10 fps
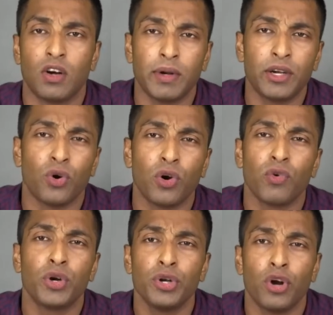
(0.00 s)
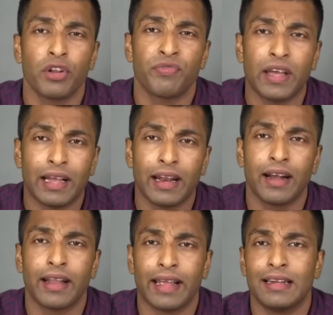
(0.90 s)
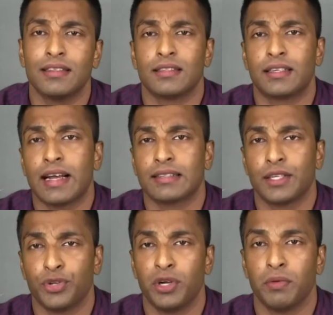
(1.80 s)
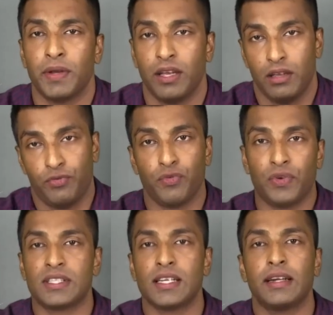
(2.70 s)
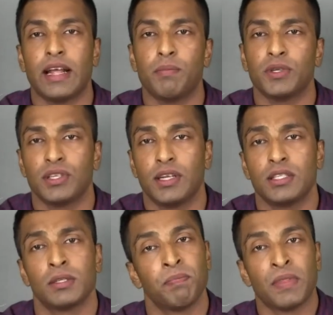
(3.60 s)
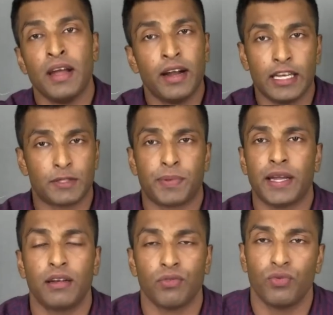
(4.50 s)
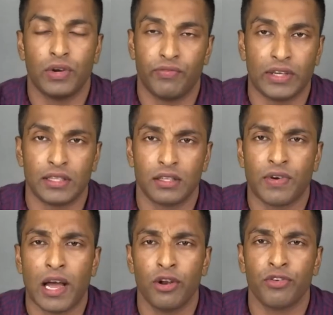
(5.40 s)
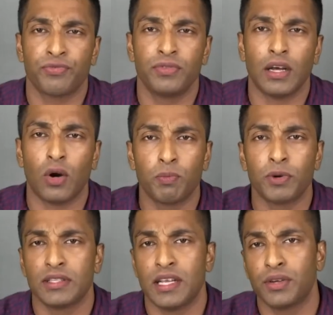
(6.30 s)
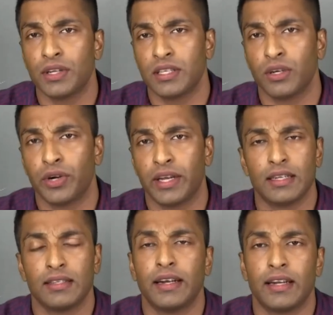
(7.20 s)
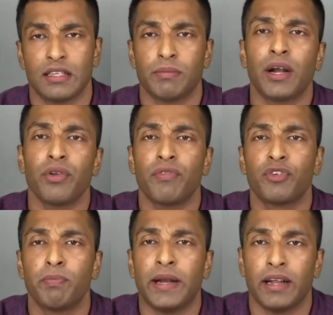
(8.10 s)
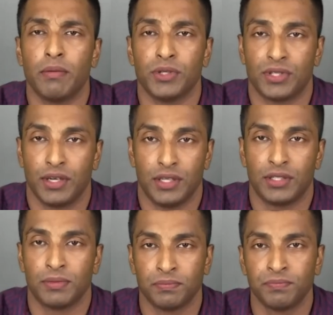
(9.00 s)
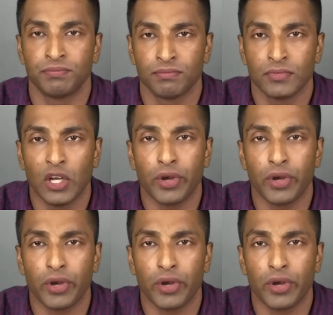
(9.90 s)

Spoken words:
because government don't want to notify again and again there's a tax that you need to pay. If you fix it at 10%, despite whether the value of output is increasing or decreasing, it doesn't matter, you have to pay 10%.